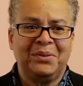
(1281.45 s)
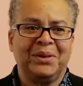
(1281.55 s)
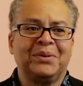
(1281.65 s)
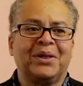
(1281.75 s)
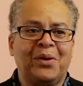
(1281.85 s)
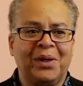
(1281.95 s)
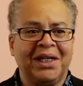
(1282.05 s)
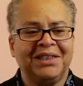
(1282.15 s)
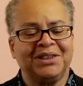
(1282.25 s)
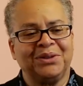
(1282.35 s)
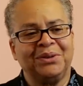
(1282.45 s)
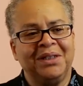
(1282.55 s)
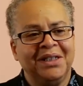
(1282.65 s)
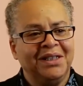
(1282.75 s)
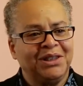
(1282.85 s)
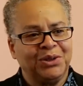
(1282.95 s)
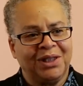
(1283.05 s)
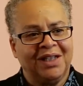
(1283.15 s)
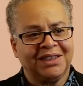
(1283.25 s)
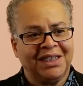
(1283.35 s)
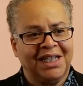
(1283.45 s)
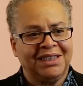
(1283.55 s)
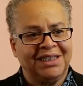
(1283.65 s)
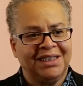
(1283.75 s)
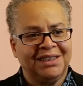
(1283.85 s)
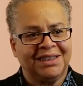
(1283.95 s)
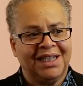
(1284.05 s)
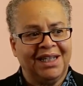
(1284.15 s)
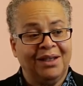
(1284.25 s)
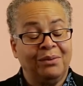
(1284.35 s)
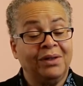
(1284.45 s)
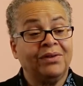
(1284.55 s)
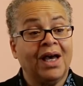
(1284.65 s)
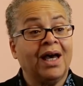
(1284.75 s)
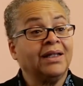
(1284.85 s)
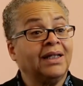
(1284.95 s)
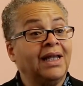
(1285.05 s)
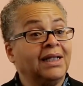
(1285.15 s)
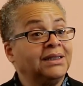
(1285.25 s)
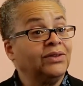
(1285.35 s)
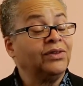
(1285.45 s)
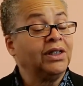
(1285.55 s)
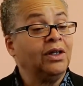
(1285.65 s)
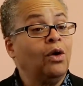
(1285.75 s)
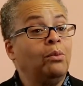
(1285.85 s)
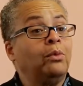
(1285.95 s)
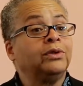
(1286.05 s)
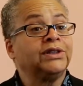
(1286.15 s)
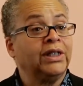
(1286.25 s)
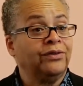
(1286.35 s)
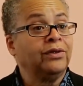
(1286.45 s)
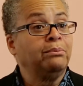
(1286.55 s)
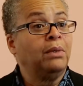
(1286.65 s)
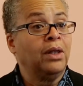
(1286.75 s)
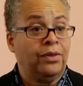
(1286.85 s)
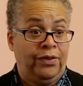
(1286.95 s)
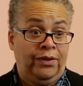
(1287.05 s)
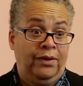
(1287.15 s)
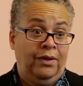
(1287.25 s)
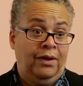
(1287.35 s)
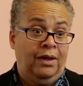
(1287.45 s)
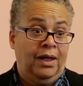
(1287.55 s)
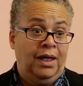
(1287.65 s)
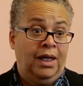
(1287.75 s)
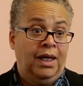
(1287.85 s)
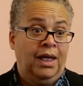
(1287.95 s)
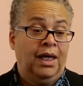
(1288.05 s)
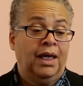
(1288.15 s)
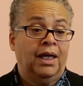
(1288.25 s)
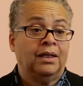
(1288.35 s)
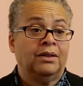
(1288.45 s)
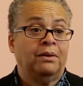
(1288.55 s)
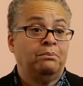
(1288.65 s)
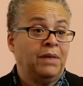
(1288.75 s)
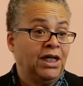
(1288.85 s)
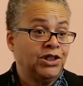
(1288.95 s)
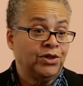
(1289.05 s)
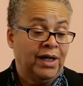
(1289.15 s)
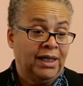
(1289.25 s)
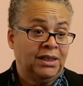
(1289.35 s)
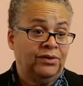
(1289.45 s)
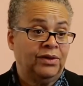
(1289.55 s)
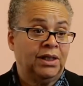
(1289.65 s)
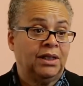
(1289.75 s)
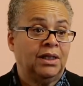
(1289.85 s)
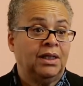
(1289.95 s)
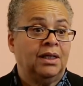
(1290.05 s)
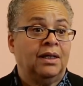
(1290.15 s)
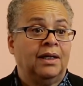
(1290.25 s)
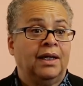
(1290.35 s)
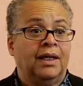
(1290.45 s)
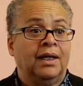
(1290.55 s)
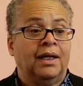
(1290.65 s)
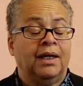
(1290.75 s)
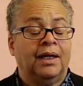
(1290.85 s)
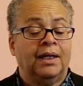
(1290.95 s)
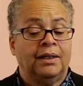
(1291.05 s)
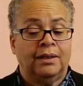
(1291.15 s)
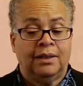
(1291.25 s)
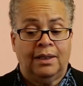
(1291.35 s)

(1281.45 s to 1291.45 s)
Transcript: were going into 2019 and saying, we've got an activity almost every month, and a major activity. And